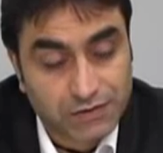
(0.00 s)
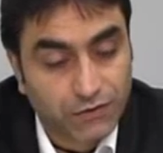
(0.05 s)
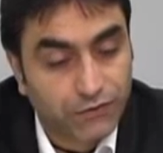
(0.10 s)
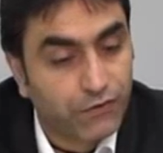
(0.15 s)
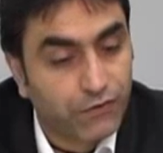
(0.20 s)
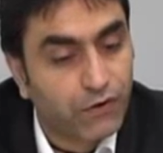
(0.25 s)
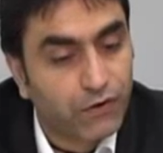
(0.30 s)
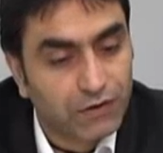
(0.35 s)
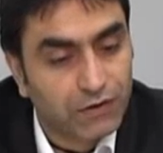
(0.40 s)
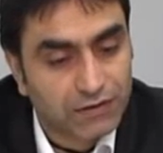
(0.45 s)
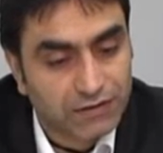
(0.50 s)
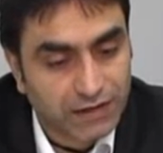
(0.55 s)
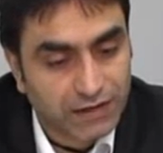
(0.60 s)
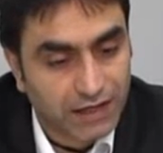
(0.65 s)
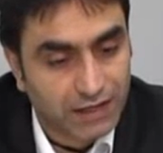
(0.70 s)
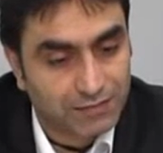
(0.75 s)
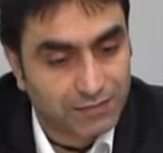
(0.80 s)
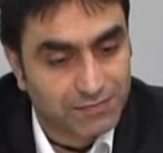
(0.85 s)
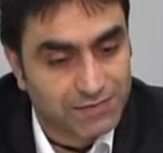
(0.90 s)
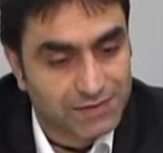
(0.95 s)
comes
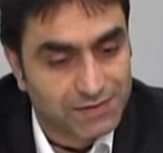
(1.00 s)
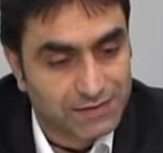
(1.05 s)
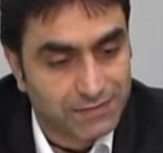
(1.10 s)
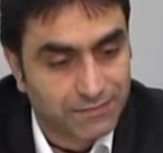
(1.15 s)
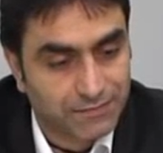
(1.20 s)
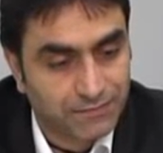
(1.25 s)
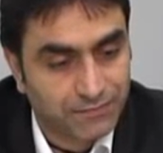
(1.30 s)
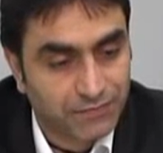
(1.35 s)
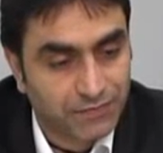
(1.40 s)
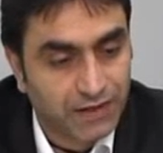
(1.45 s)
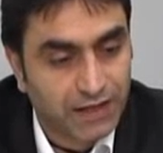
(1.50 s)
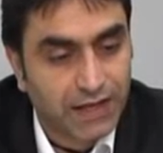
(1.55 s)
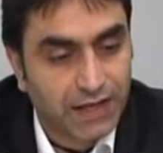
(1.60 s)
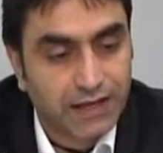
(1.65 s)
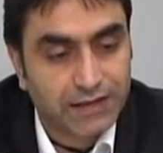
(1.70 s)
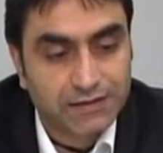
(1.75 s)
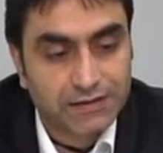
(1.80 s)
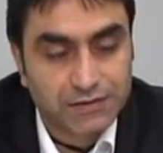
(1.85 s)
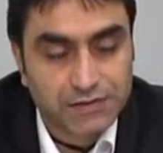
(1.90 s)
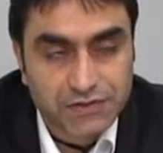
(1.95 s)
even to the Muslims
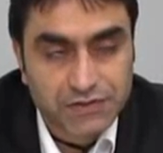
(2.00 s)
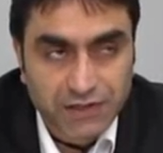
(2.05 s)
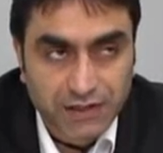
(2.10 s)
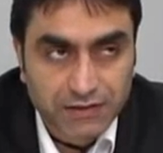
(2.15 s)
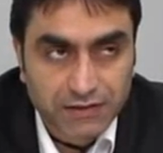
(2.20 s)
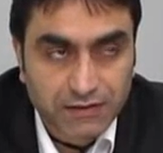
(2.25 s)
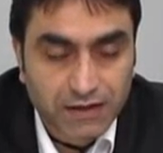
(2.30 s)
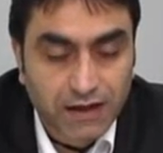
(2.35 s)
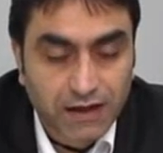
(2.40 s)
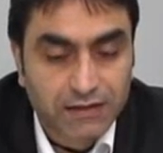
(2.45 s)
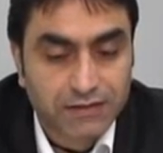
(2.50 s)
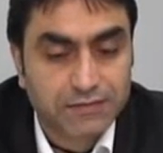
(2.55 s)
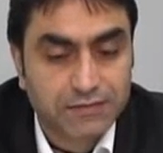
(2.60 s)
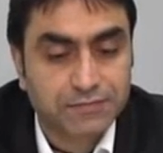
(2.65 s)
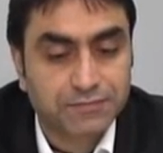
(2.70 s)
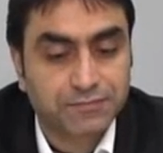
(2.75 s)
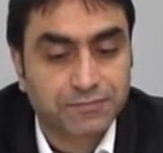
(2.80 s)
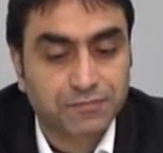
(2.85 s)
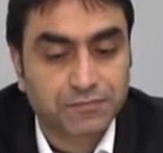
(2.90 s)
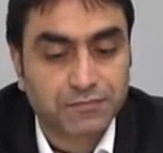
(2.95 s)
today, comes
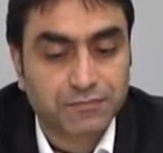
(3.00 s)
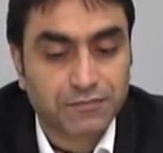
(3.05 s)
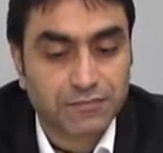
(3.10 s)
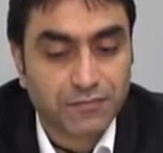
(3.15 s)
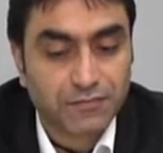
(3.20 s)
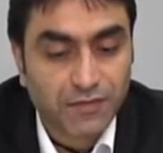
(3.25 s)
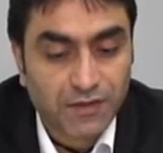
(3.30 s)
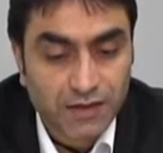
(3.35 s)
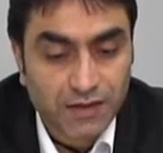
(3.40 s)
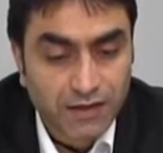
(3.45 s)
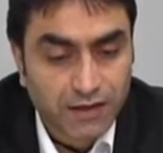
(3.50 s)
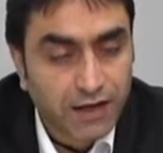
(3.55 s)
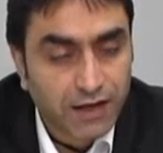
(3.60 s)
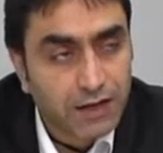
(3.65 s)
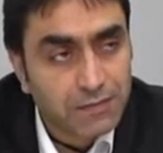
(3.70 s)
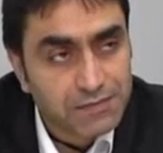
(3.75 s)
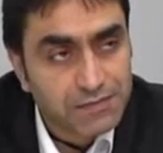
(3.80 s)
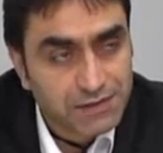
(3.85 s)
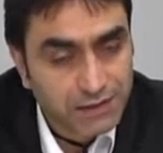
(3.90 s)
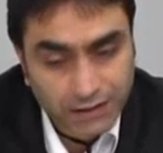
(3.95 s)
to them and say,
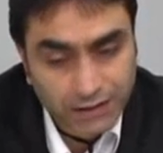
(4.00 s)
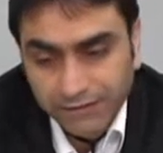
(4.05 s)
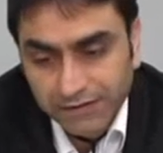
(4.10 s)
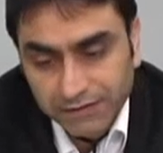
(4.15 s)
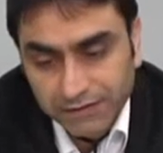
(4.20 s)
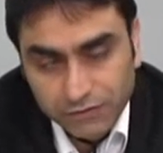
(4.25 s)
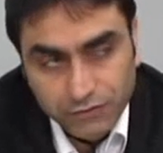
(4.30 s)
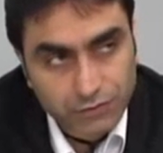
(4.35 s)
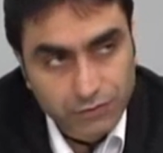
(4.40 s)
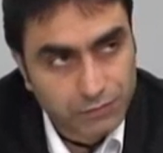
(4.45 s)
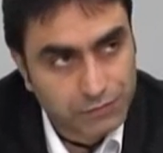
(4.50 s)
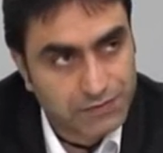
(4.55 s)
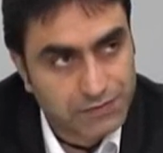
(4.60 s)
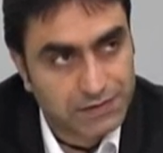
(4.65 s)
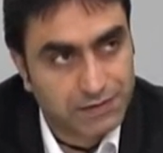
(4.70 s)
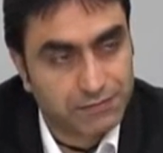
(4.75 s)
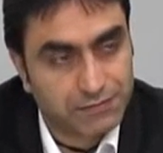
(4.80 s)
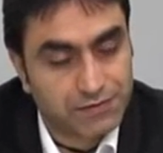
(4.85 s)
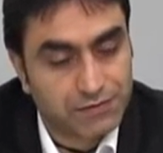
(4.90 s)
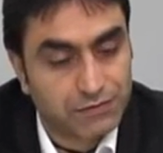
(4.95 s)
you should find
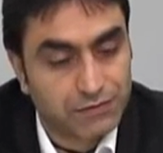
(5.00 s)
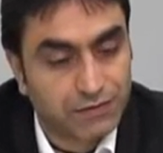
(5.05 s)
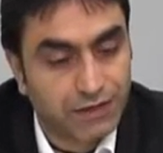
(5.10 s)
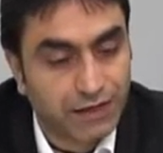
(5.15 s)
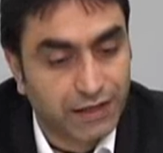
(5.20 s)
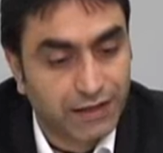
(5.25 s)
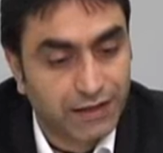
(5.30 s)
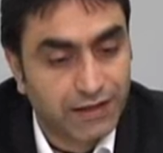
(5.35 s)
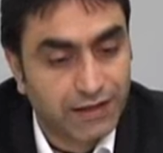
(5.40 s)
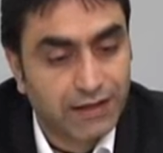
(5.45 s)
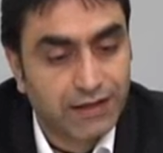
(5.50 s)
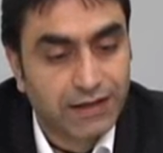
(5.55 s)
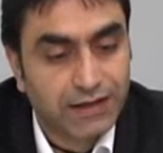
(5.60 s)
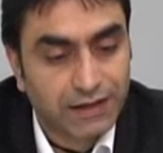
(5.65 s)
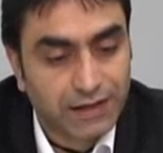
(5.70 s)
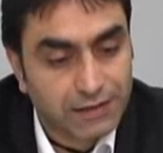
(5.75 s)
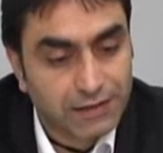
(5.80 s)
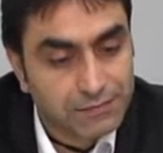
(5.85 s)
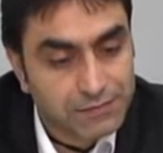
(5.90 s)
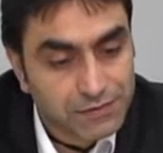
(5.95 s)
someone
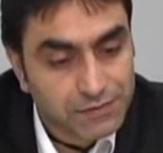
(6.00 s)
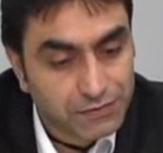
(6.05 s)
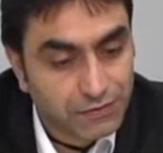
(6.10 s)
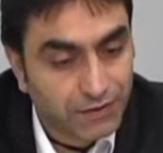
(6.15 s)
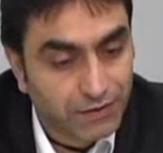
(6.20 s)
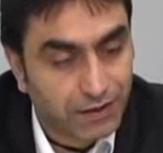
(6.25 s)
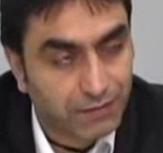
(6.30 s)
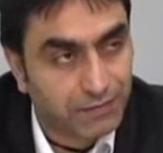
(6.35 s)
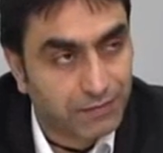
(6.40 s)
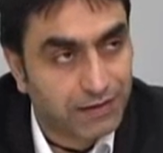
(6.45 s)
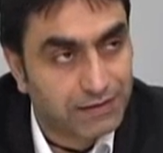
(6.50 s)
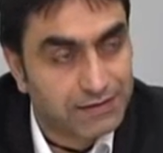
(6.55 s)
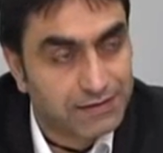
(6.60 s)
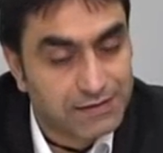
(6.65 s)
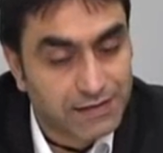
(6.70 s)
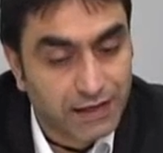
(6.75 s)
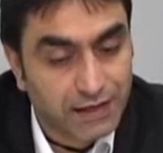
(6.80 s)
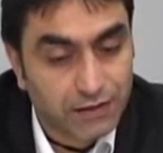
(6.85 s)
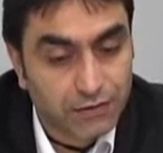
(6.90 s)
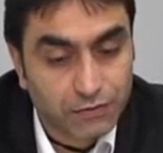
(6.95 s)
to
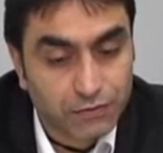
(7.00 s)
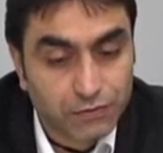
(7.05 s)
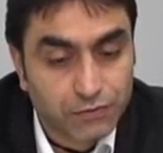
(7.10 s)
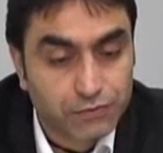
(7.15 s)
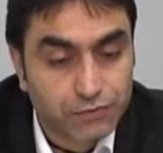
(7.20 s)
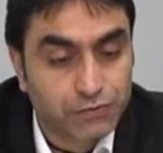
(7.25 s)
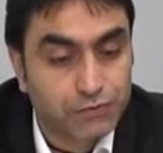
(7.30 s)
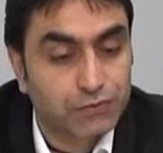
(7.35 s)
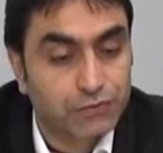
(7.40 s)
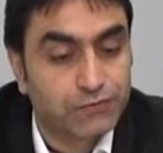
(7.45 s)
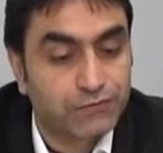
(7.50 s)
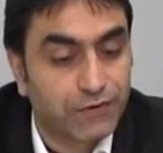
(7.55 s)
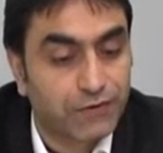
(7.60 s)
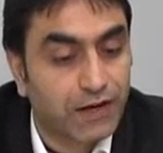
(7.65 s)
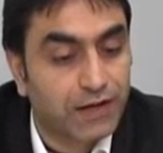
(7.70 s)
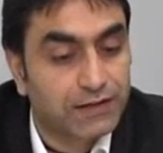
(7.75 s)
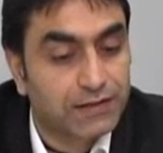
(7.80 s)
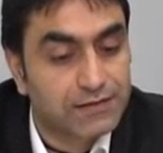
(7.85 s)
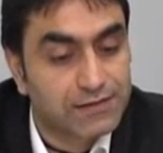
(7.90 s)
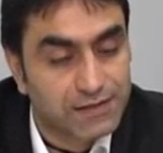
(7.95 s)
bring you
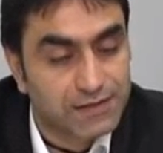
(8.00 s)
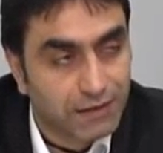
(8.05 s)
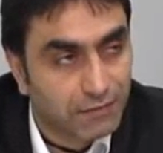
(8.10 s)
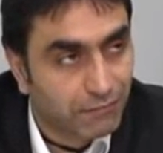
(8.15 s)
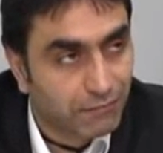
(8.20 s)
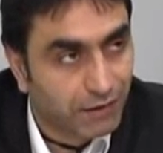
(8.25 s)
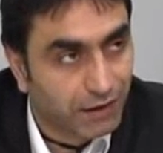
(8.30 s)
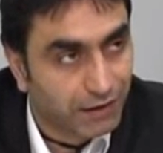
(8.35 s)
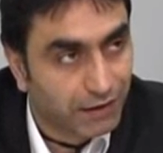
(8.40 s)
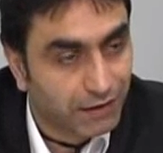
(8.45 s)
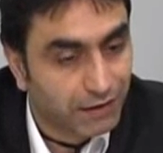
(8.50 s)
closer to Allah.